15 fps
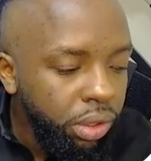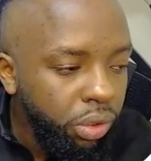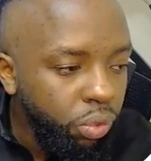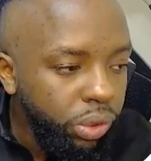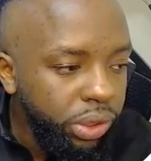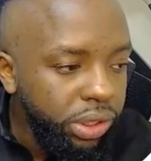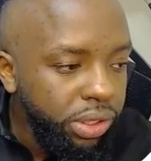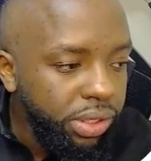
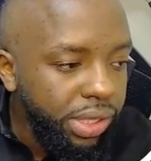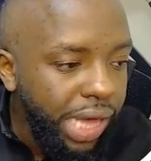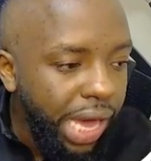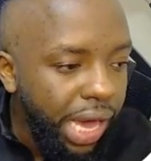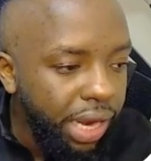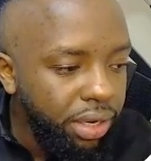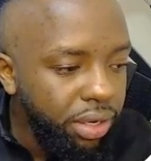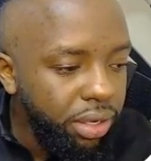which is
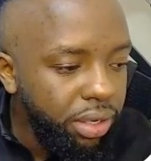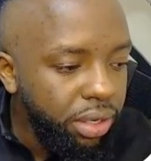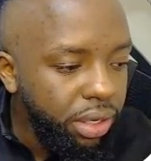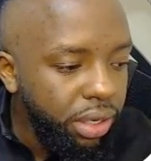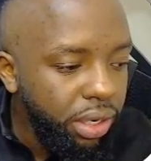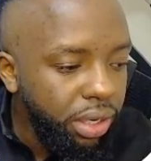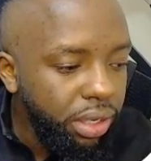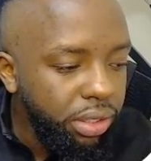that,
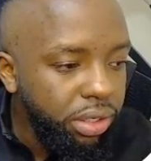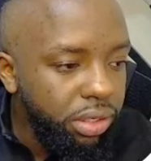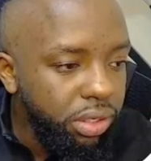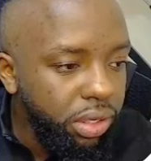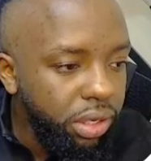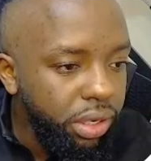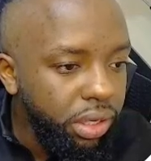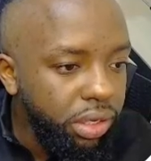and I'll
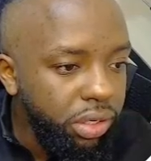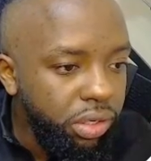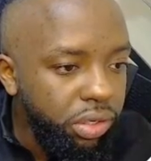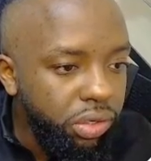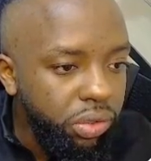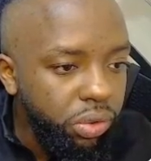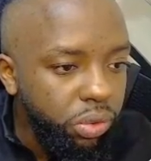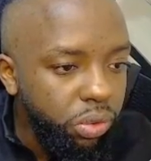turn it
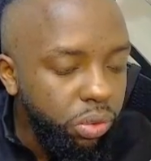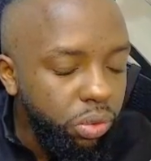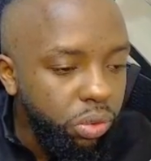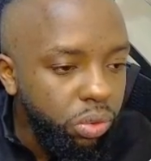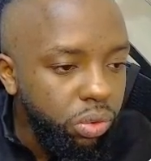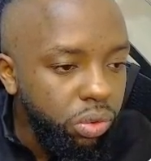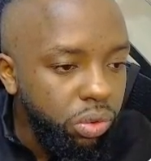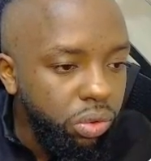
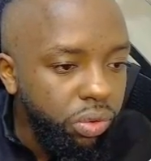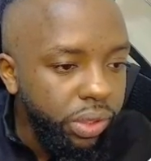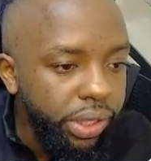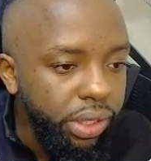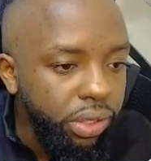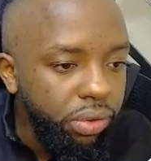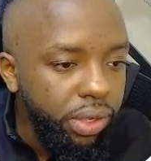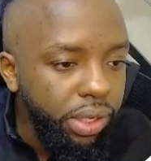to
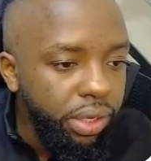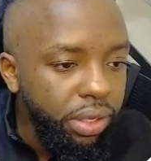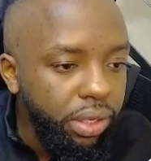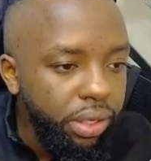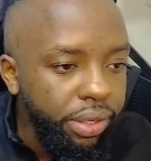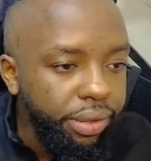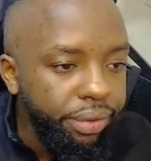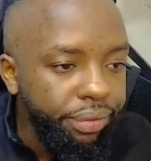green right
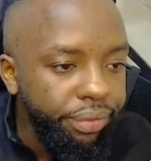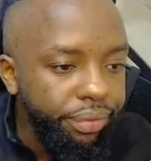here.